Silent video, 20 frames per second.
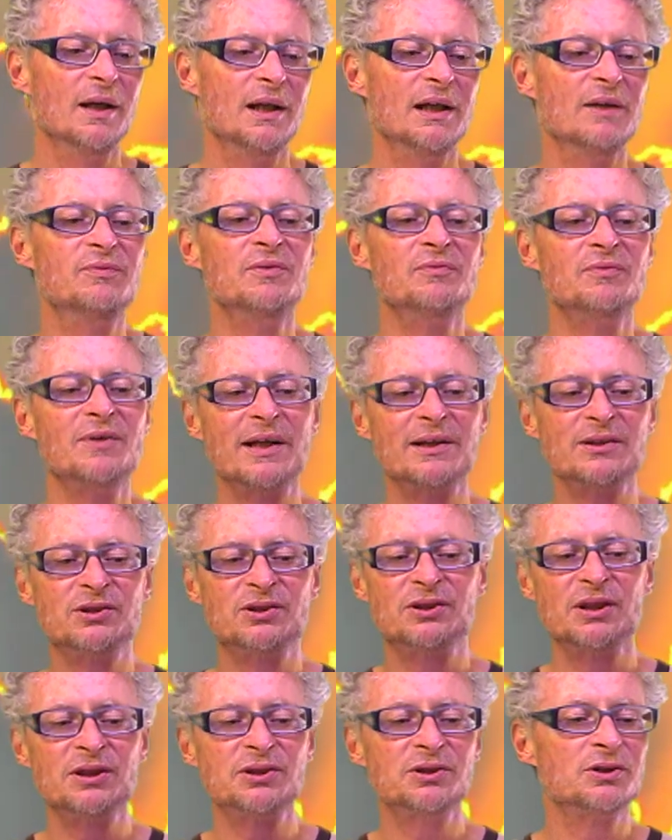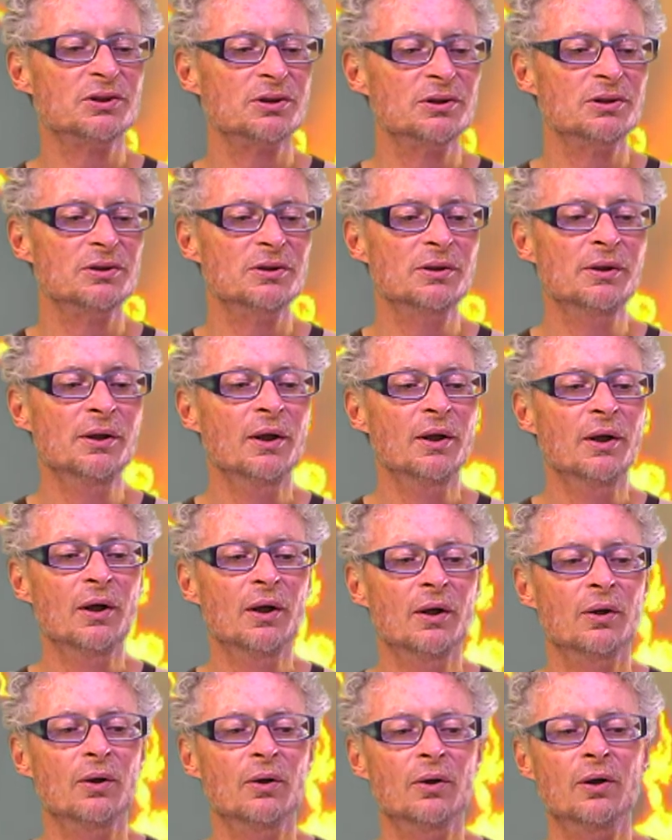If you've got a sister
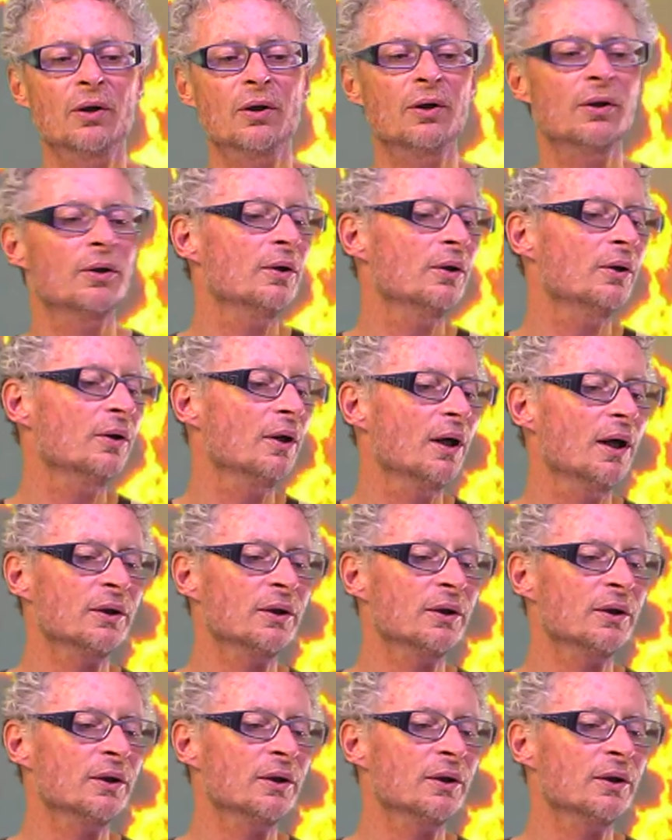or